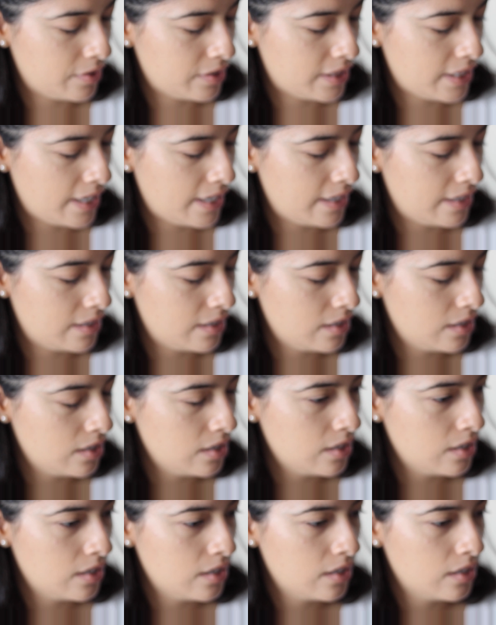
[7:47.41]
put that
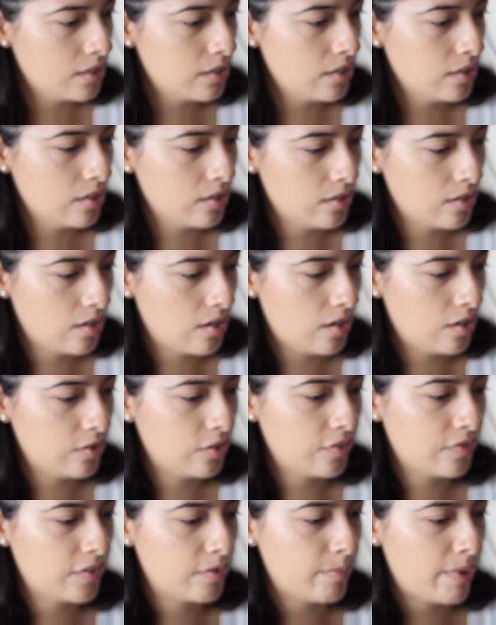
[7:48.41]

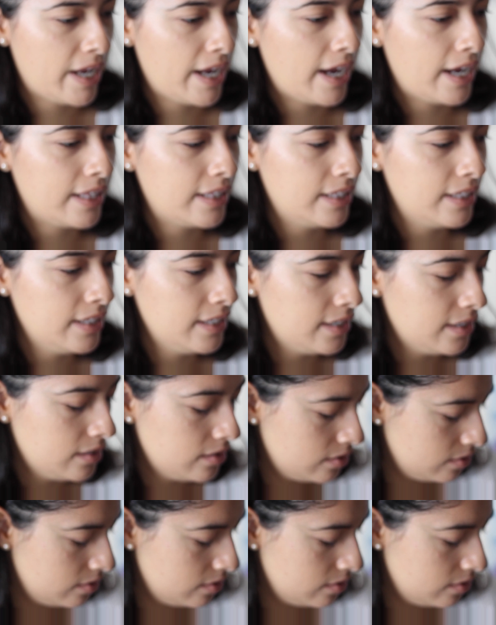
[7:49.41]
all over my eyelid.